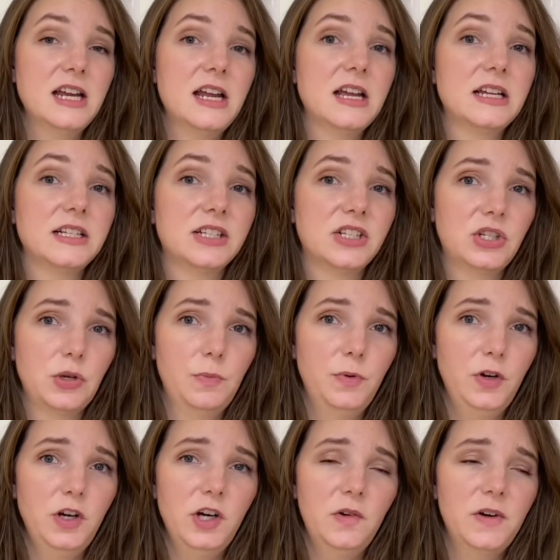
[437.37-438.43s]
is
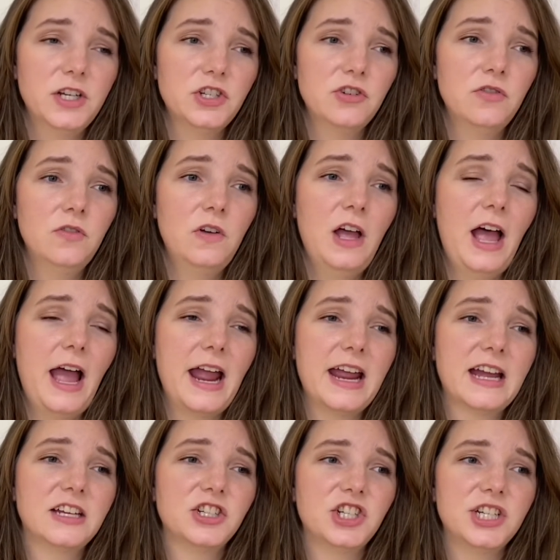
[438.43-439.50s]
super original,
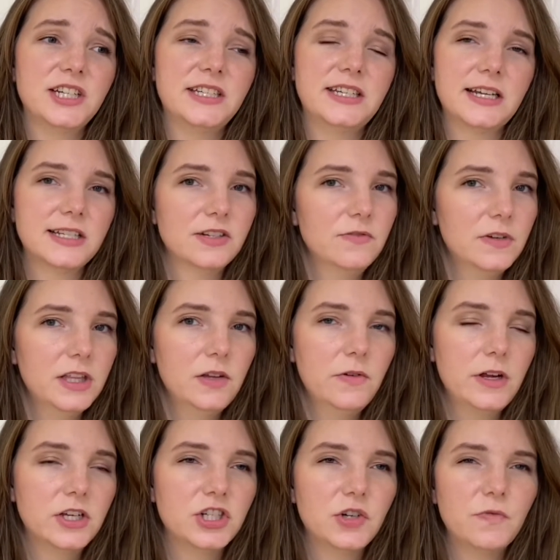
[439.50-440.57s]
and she doesn't
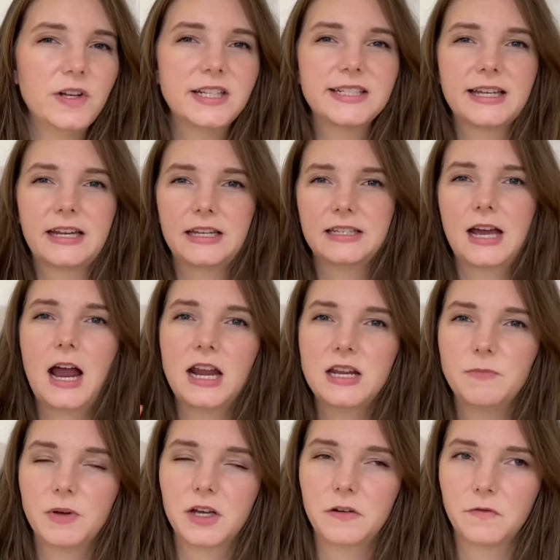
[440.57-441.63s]
really she reads like a tiny
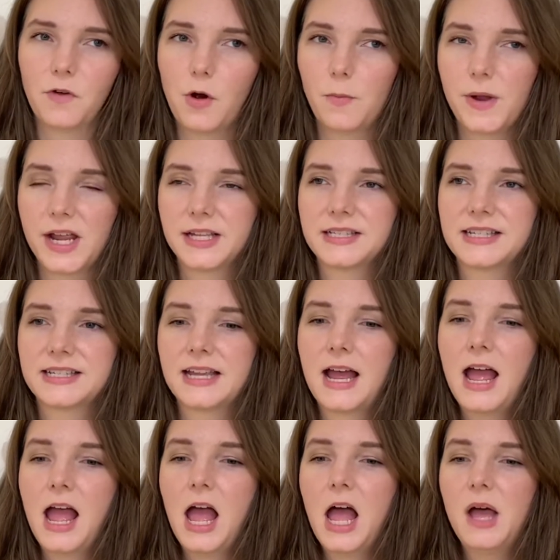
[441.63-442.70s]
bit of romance.
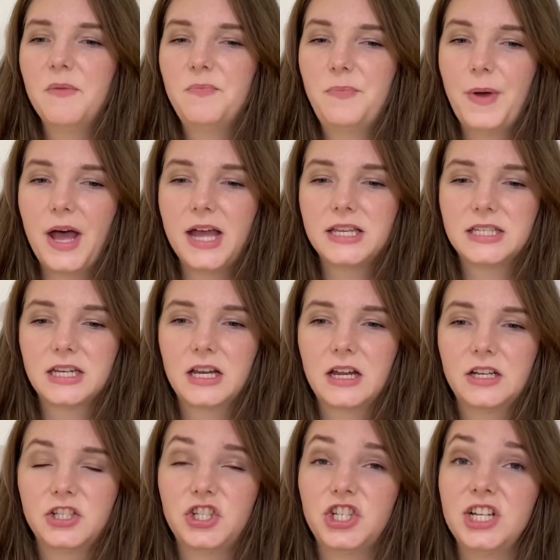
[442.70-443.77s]
But
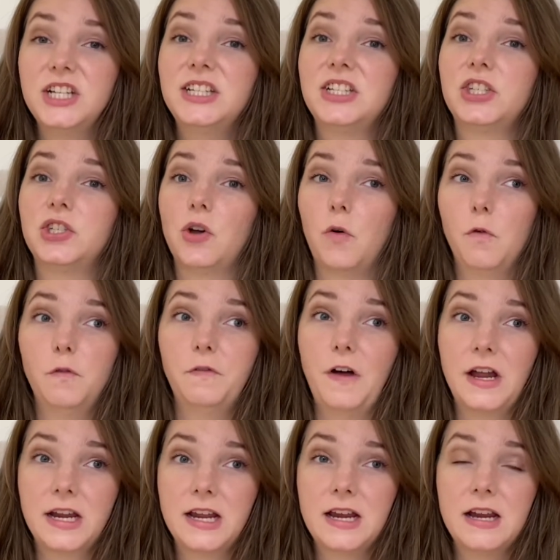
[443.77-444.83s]
she's so
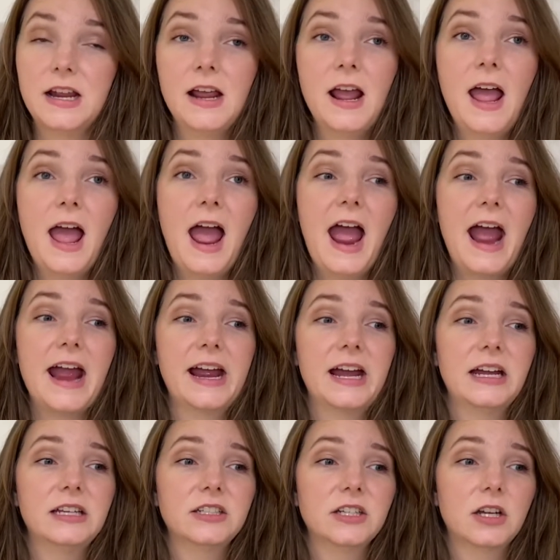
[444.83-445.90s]
funny, and